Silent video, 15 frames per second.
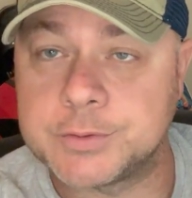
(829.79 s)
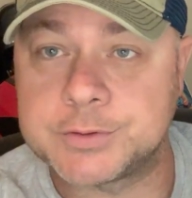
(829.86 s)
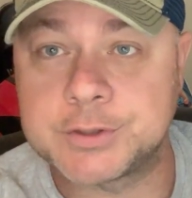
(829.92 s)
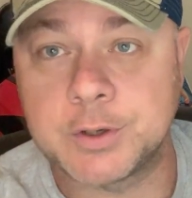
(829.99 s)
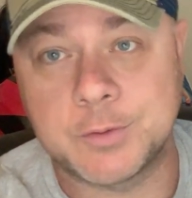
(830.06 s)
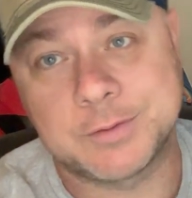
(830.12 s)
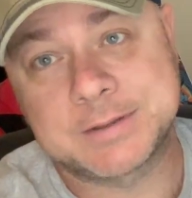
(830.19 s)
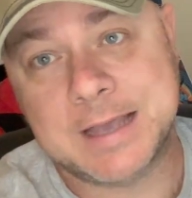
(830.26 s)

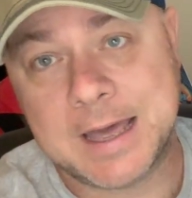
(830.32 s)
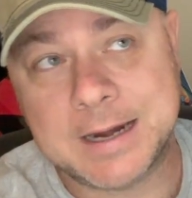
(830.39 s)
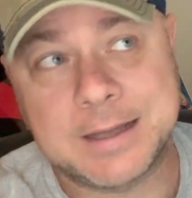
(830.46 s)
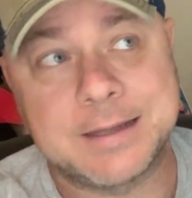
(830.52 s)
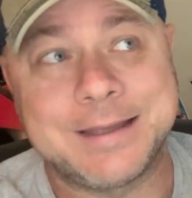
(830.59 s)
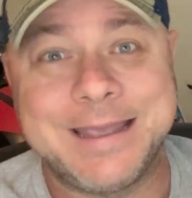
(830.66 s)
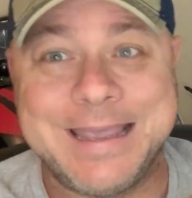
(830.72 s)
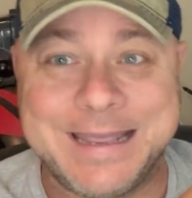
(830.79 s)
So it was kind
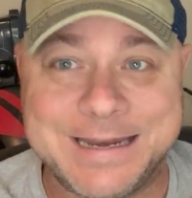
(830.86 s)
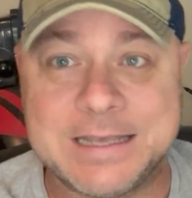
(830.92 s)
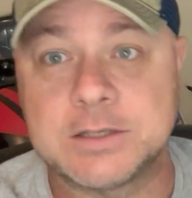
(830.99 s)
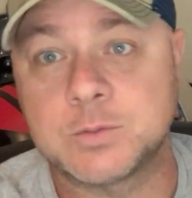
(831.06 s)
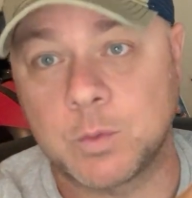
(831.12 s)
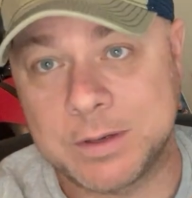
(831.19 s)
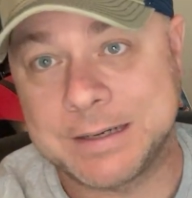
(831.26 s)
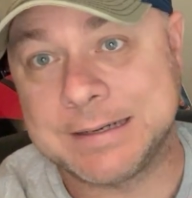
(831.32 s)
of, it
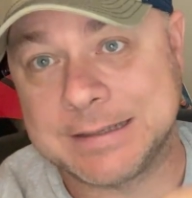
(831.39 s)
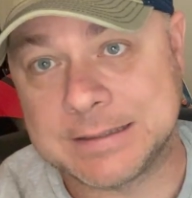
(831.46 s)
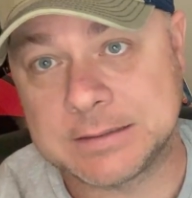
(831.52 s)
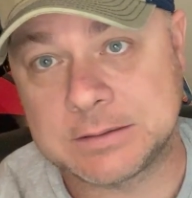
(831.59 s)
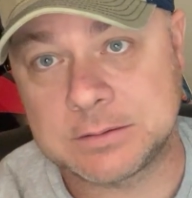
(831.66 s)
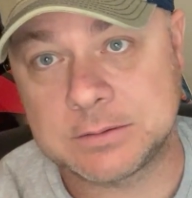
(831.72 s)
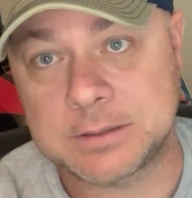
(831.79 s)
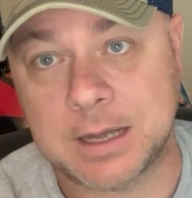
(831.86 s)
is what it
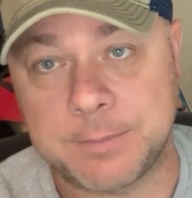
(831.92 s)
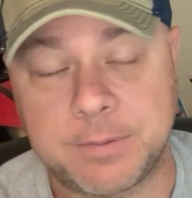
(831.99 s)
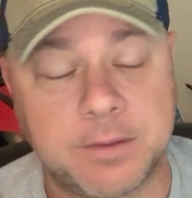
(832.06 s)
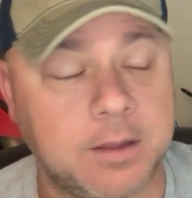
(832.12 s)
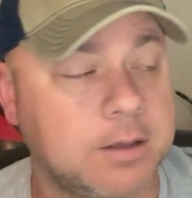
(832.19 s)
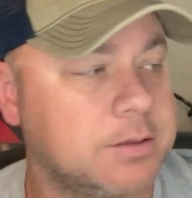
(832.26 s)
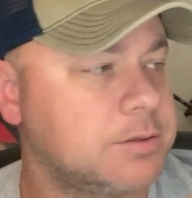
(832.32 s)
is type thing.